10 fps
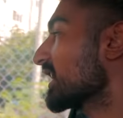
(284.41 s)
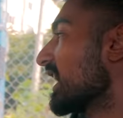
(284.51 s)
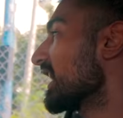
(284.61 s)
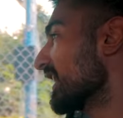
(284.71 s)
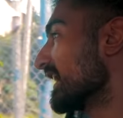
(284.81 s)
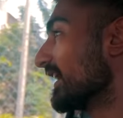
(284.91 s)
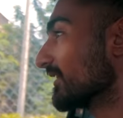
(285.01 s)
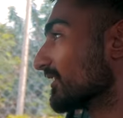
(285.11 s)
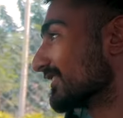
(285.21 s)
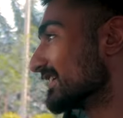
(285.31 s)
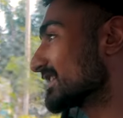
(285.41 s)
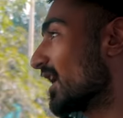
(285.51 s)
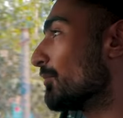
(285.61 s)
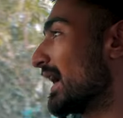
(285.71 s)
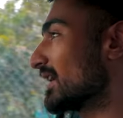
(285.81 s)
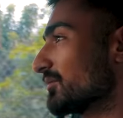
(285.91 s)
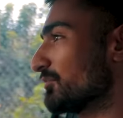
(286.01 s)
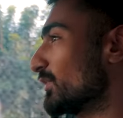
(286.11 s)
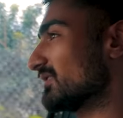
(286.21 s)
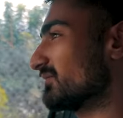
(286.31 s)
car like this Abarth
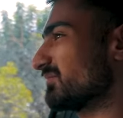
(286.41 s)
with